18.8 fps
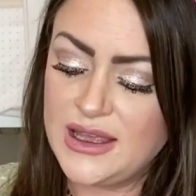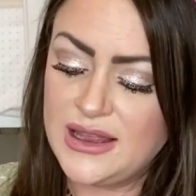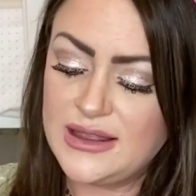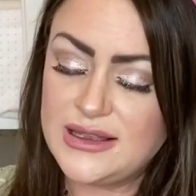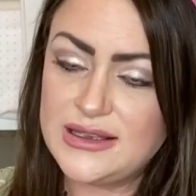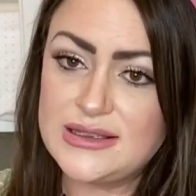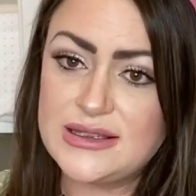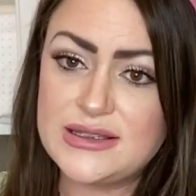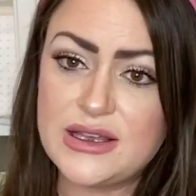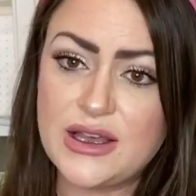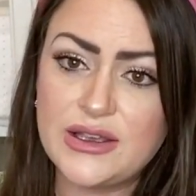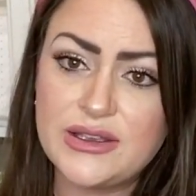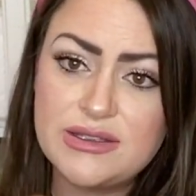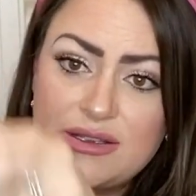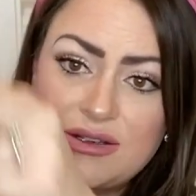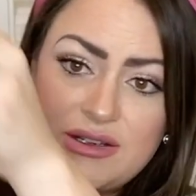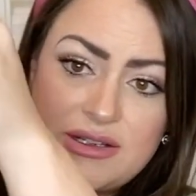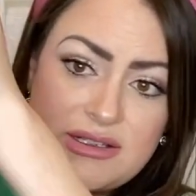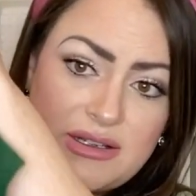This is
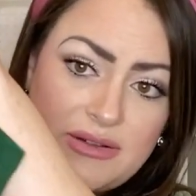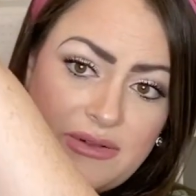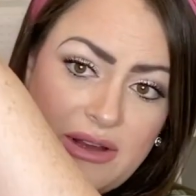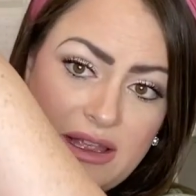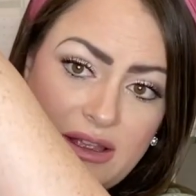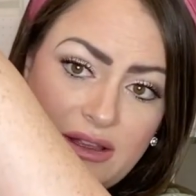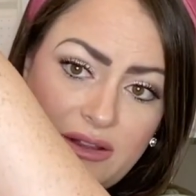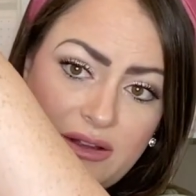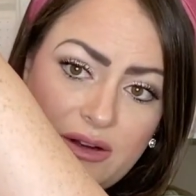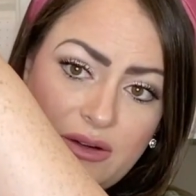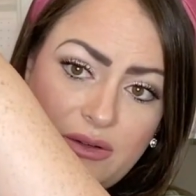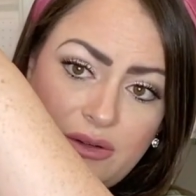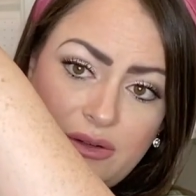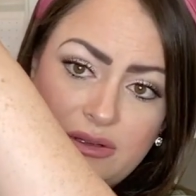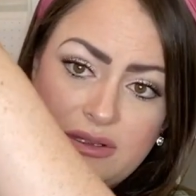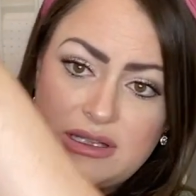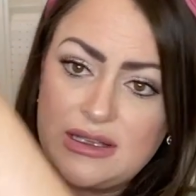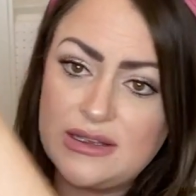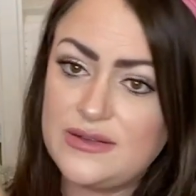also just a regular
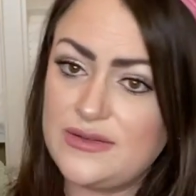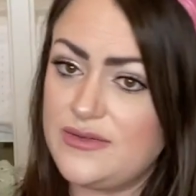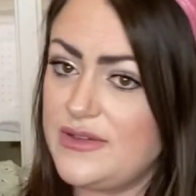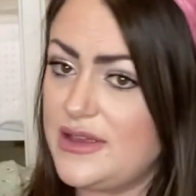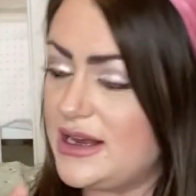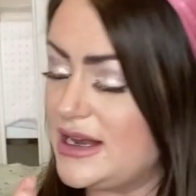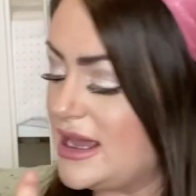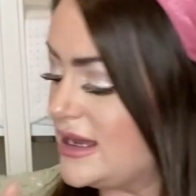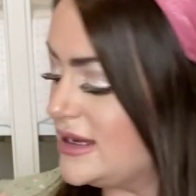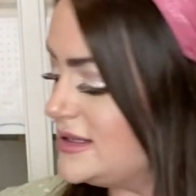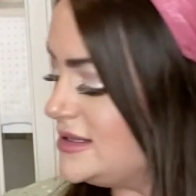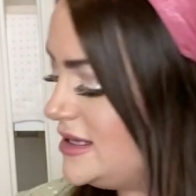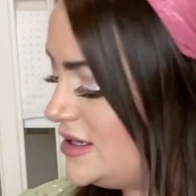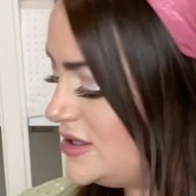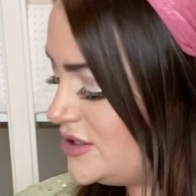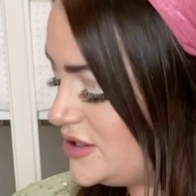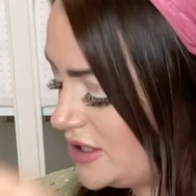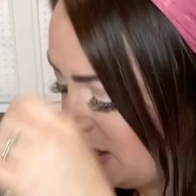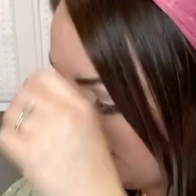old V-neck
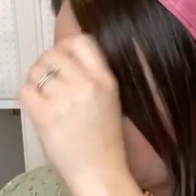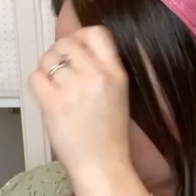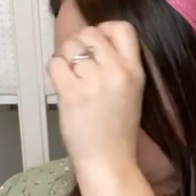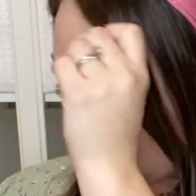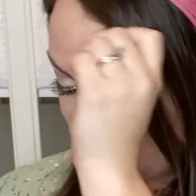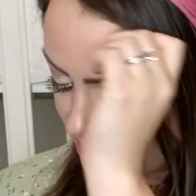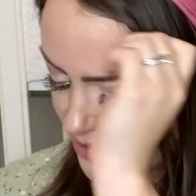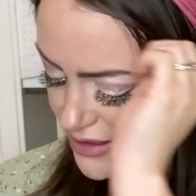t-shirt.